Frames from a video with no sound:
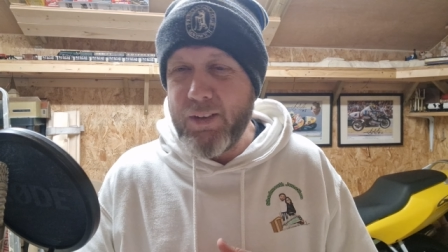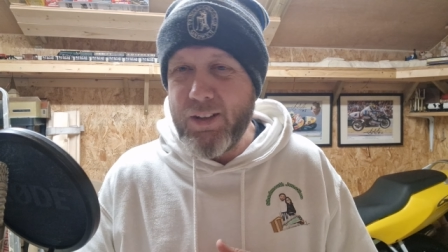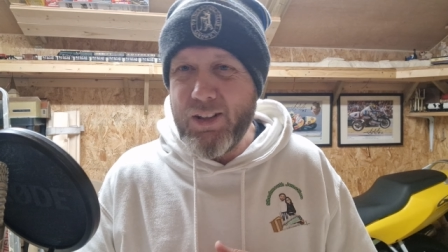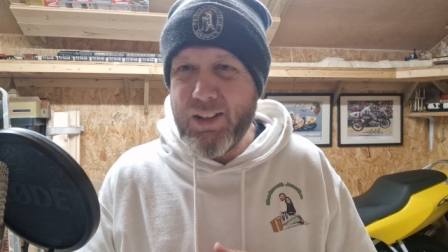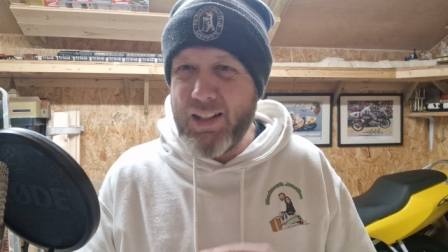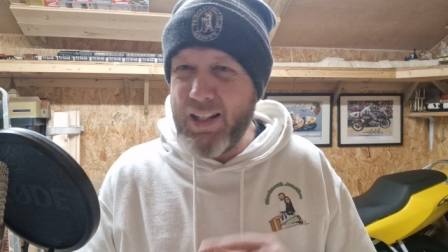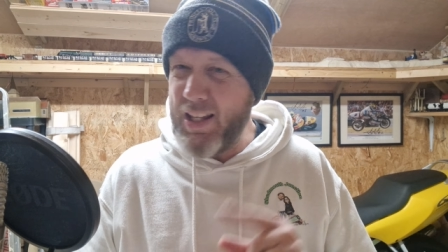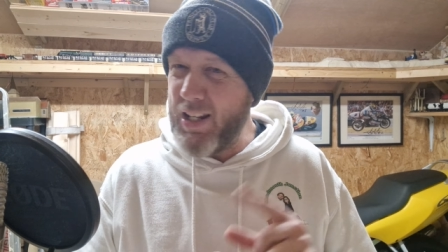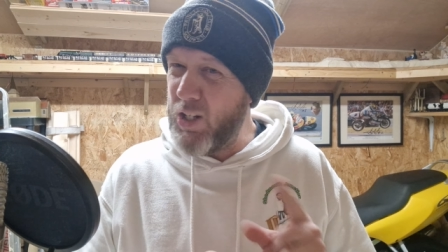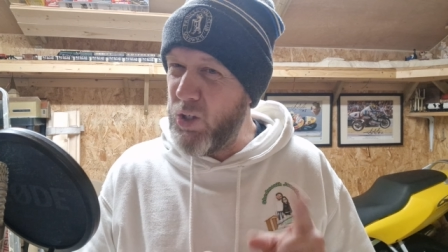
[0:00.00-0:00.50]
You
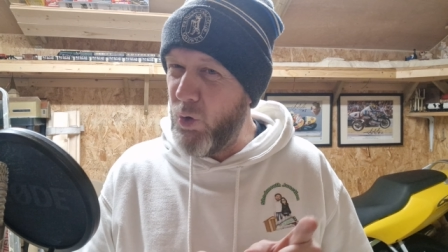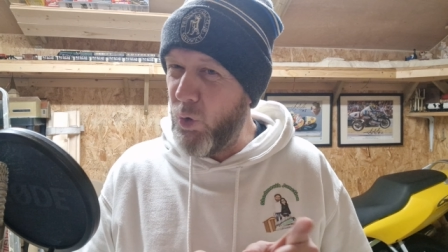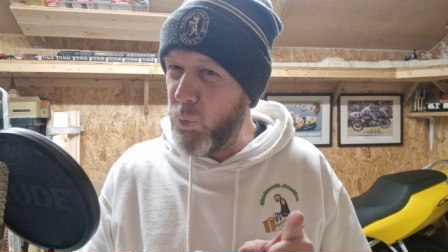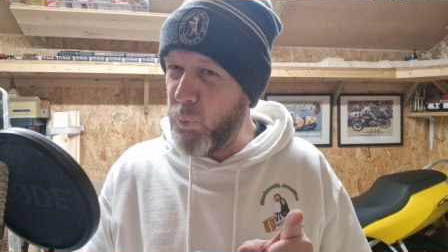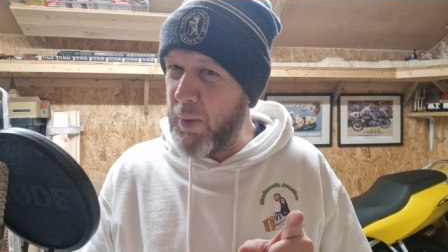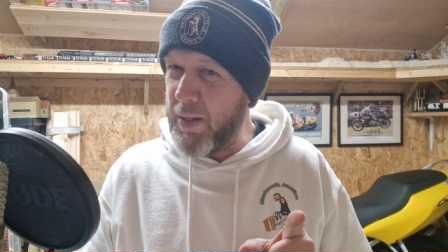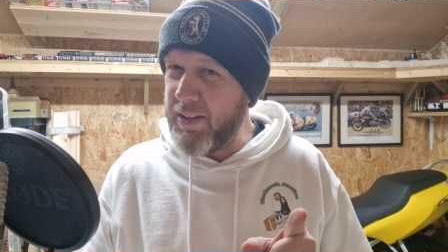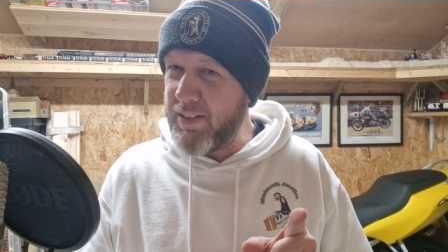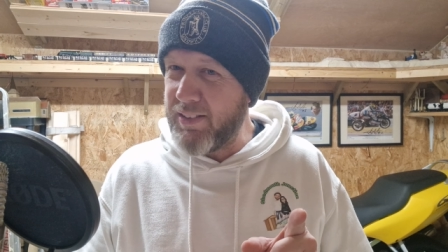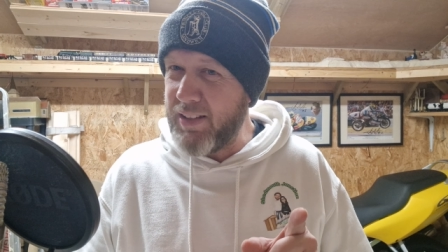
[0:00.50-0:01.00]
get the odd
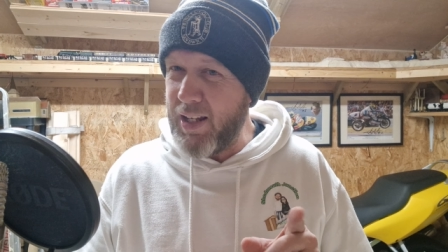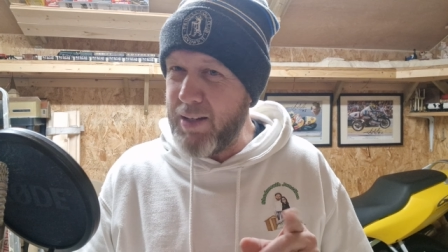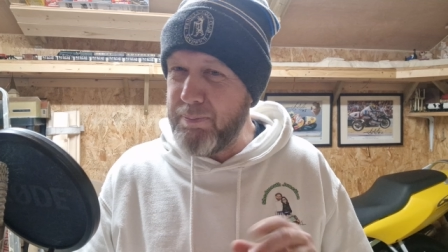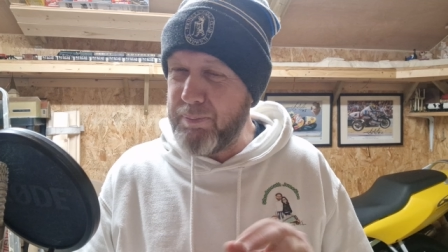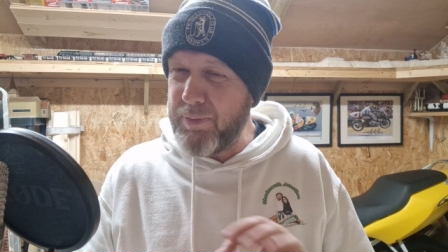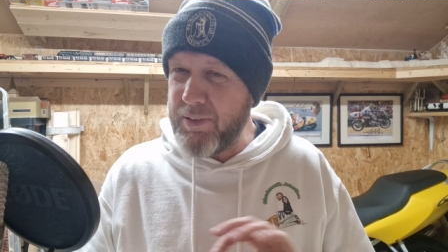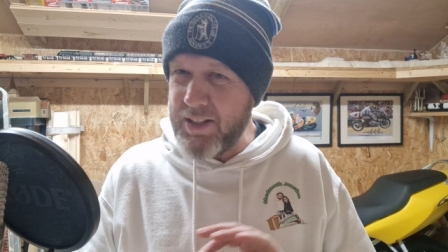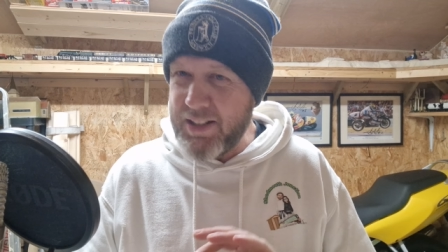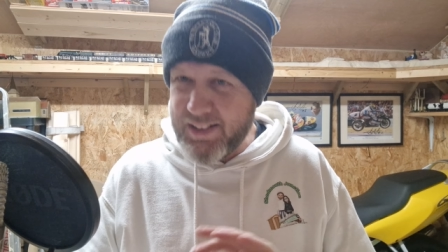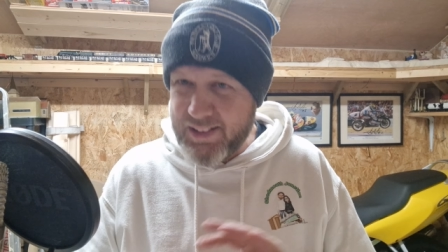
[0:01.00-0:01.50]
Wednesday,
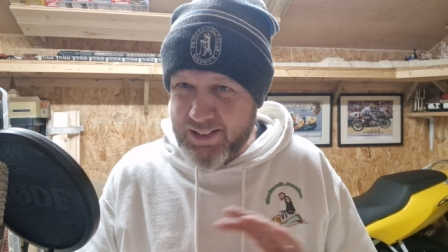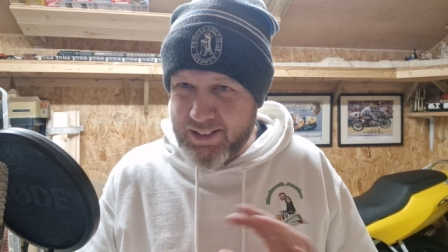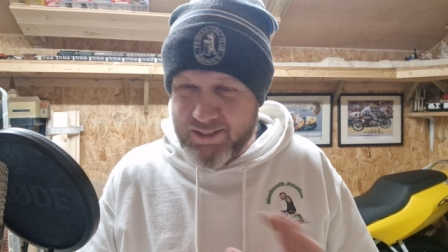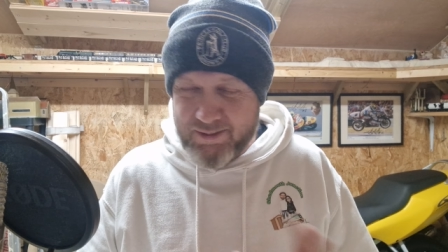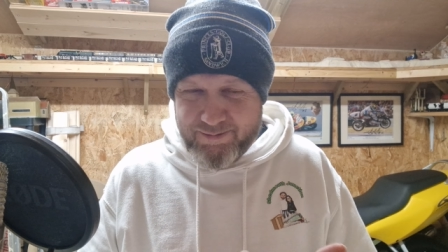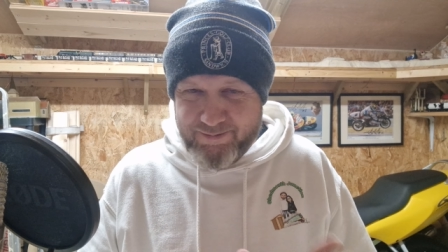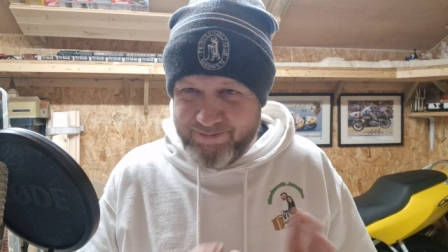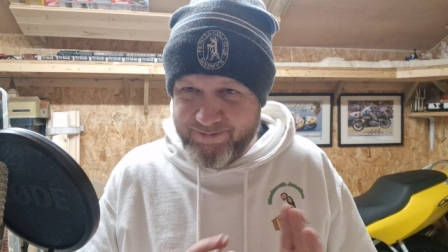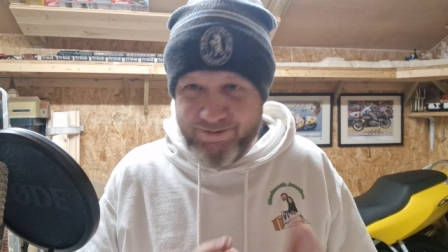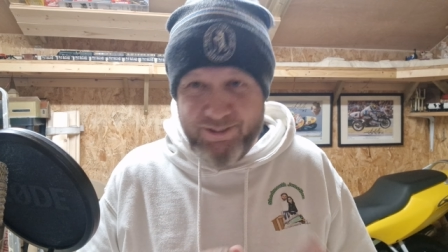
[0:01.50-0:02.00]
but it's
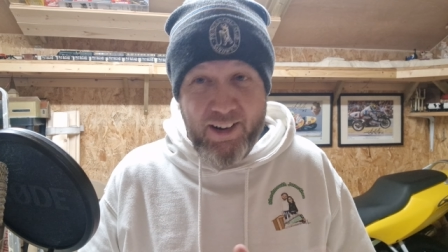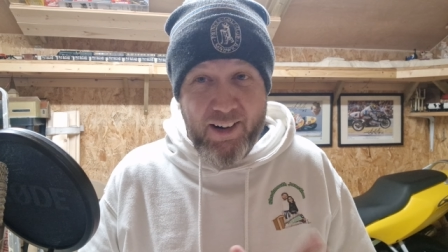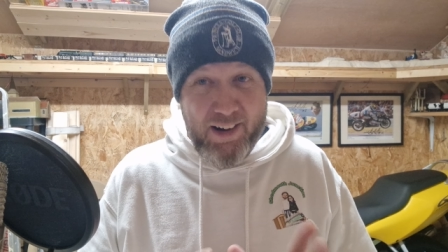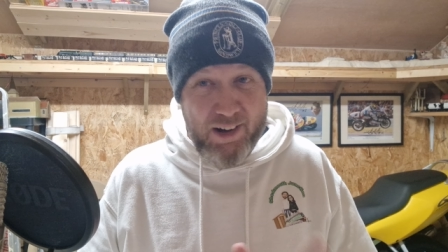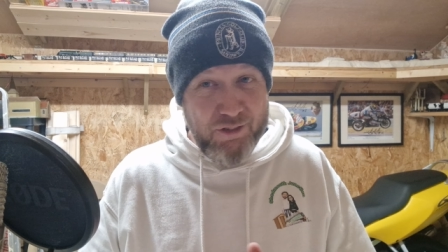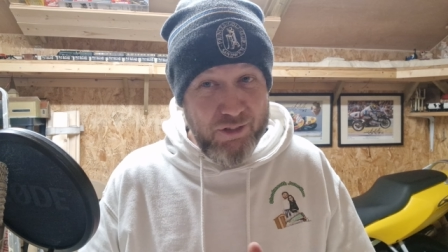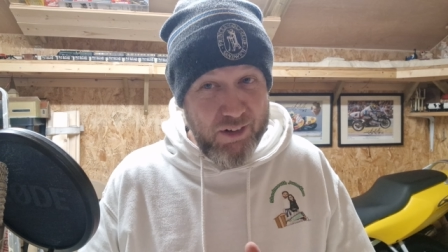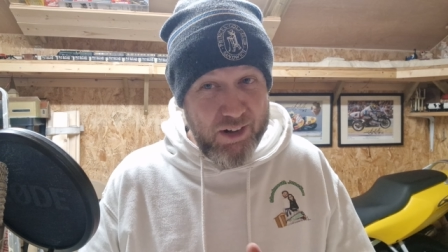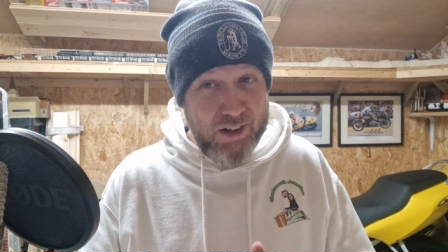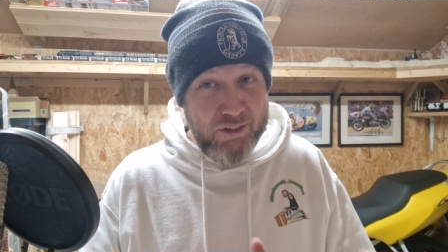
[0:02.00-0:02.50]
very,
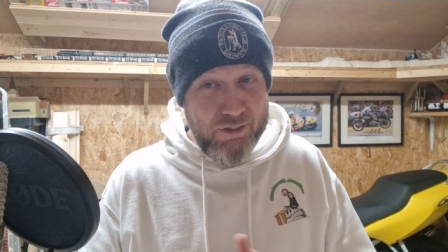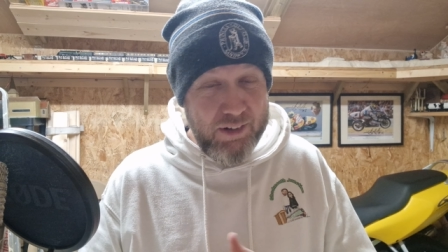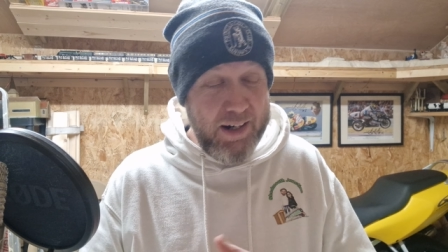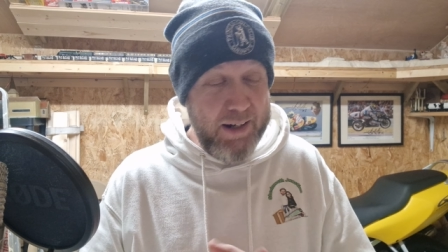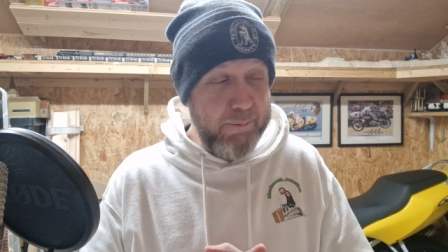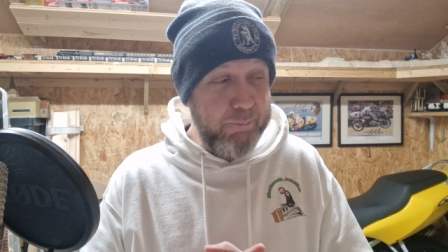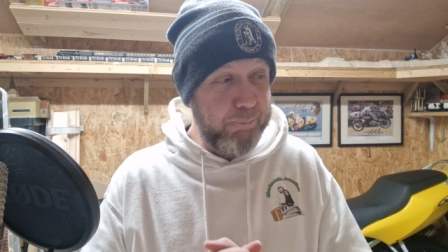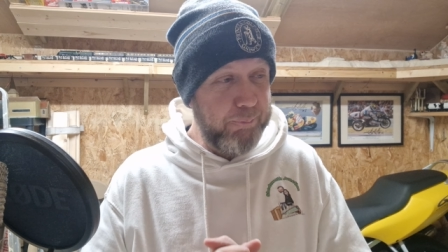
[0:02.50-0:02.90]
very rare.